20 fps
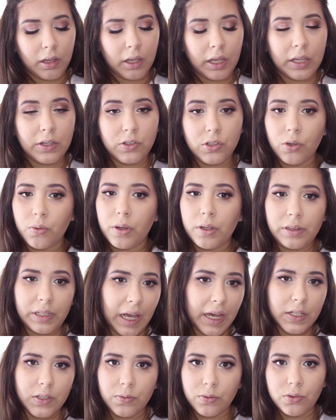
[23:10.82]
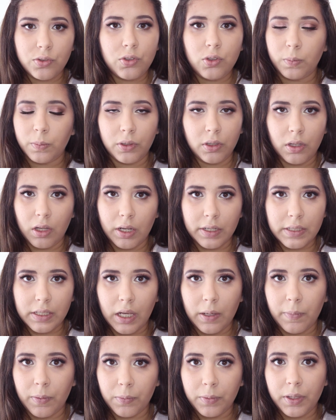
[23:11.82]
and so it lasts for a super long
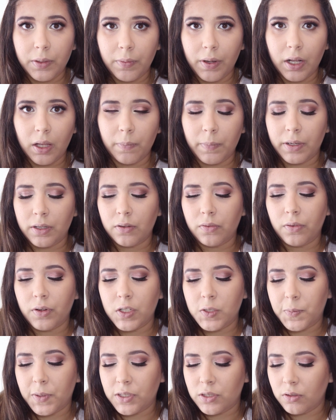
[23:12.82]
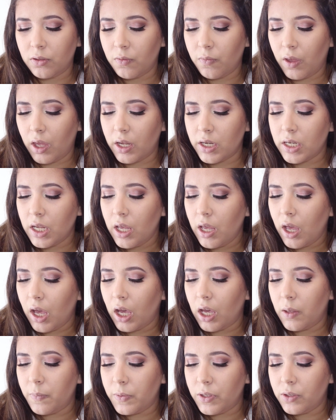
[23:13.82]
time. I really recommend it for a special event.
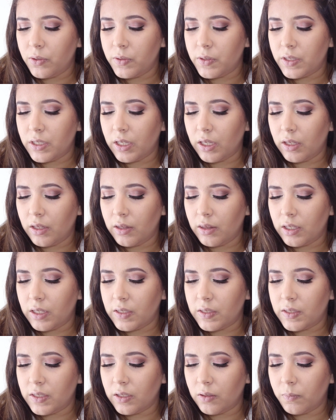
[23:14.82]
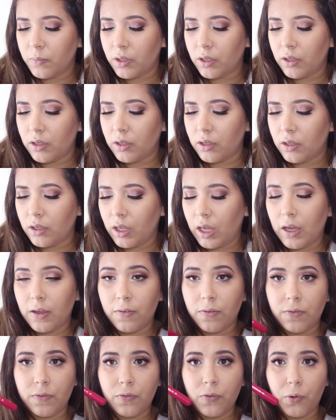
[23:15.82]
I'm using the Sigma
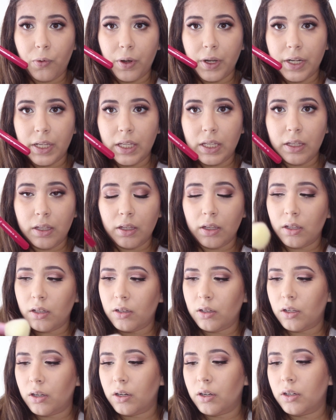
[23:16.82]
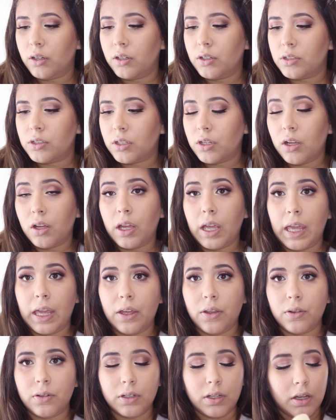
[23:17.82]
F40 Large
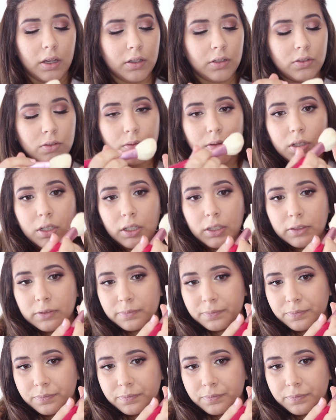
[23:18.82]
Angled Contour.